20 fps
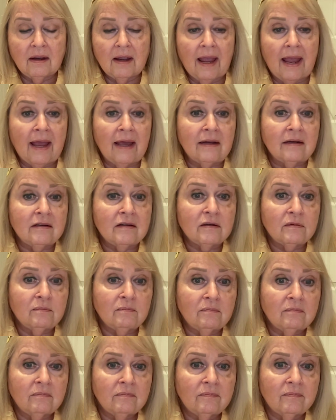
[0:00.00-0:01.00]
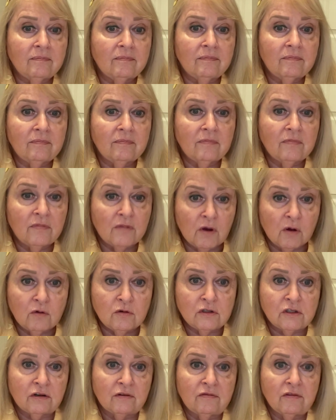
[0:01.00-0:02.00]
And
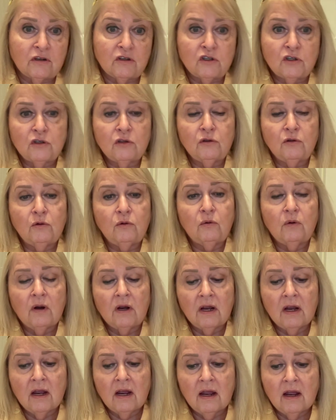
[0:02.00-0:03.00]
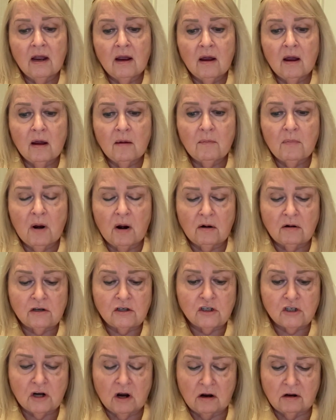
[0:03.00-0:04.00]
those are the two
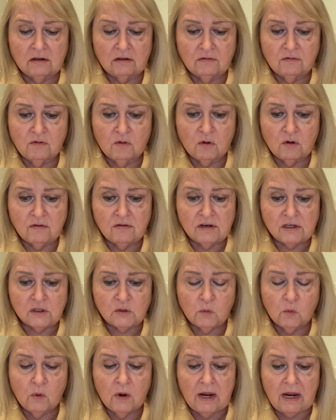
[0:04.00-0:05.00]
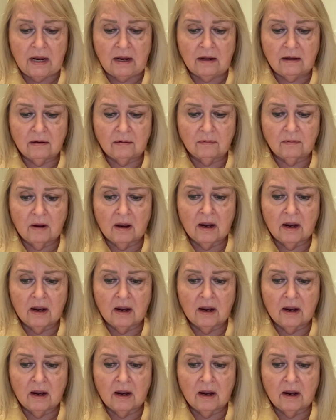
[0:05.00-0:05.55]
parashat for this week.